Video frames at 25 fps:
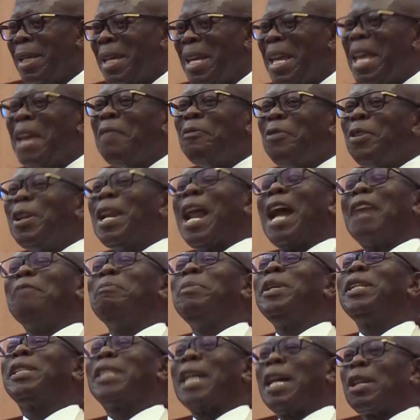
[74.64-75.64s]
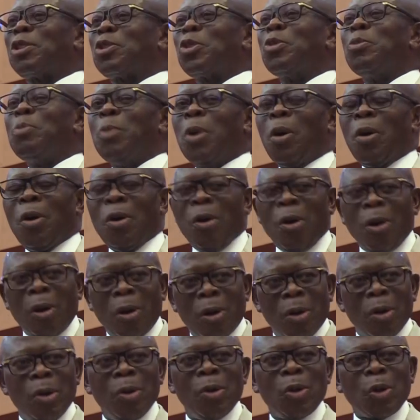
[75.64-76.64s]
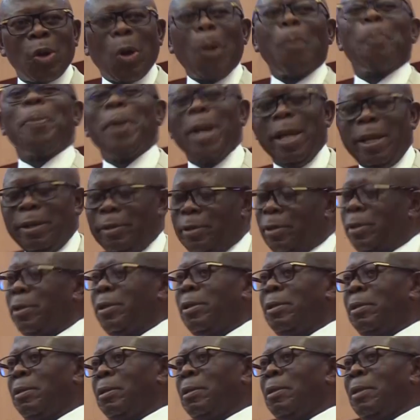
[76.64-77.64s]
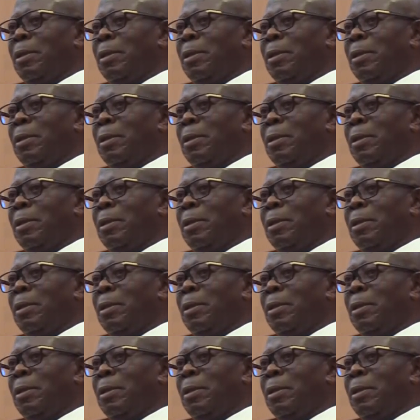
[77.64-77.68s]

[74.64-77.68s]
even admitted to more complaints